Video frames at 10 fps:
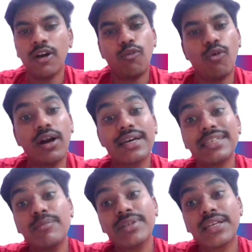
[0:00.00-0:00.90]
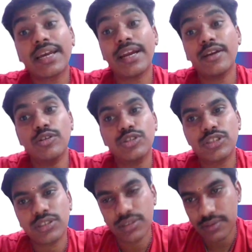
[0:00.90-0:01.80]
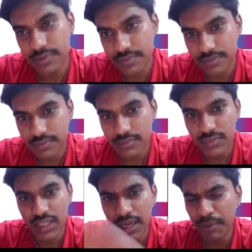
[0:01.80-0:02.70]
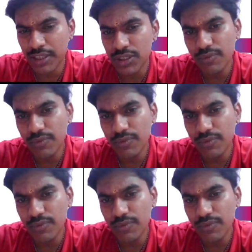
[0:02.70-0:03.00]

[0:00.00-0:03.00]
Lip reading: What other method can I use? If assume